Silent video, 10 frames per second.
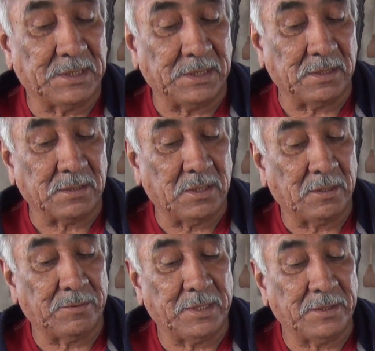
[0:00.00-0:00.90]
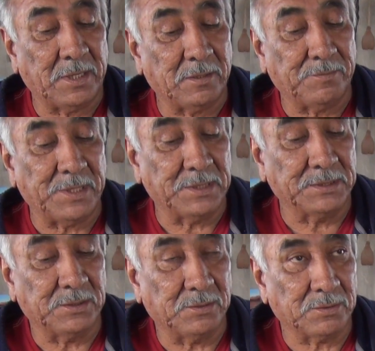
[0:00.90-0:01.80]
like a Colorado
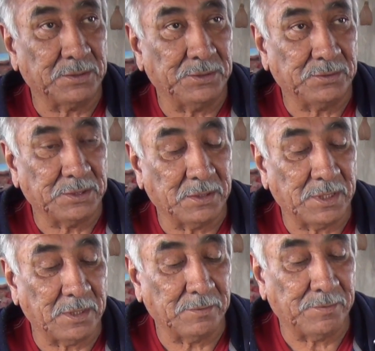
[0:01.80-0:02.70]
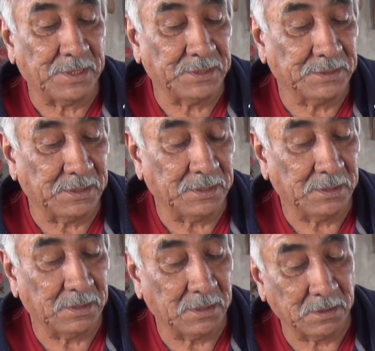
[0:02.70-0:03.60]
alabaster or Utah alabaster.
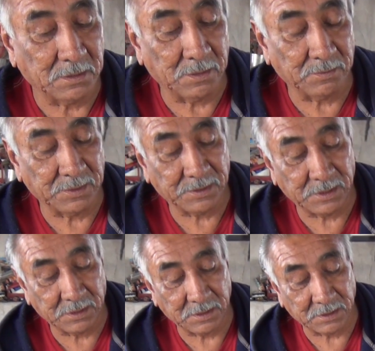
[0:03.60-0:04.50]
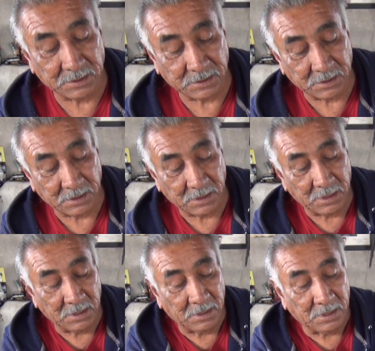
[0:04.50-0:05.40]
The only thing is
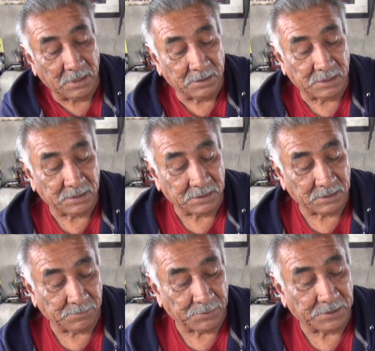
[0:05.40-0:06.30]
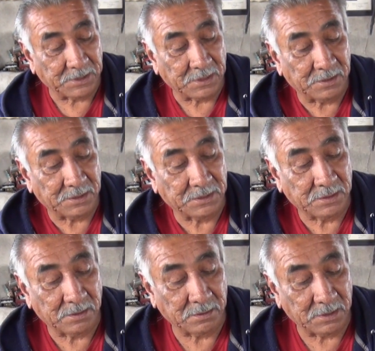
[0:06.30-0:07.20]
this particular
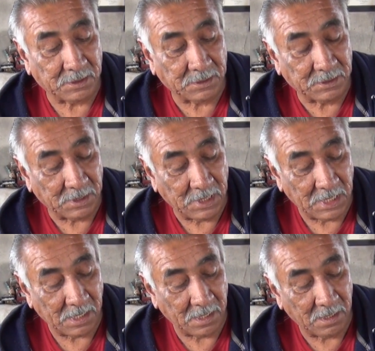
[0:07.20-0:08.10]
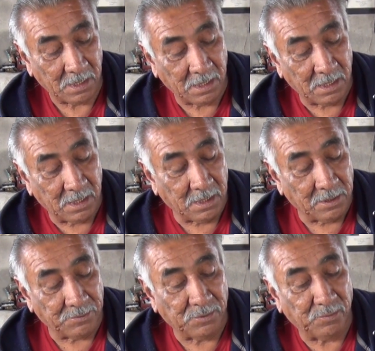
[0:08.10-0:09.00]
stone is
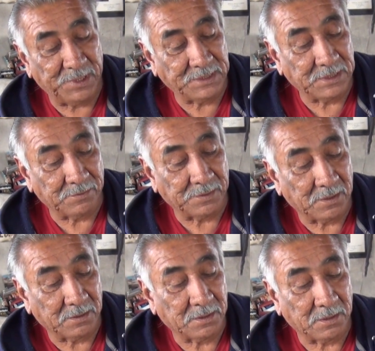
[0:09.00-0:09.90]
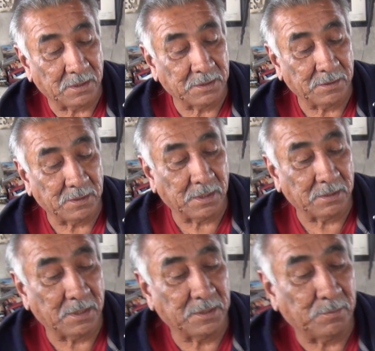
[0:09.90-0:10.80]
real busy with a
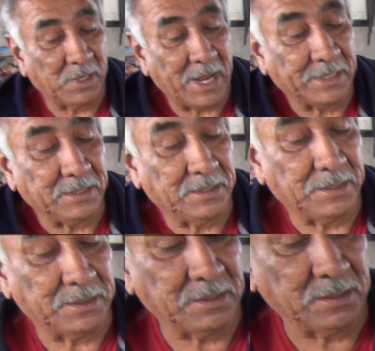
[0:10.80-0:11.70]
lot of black in it,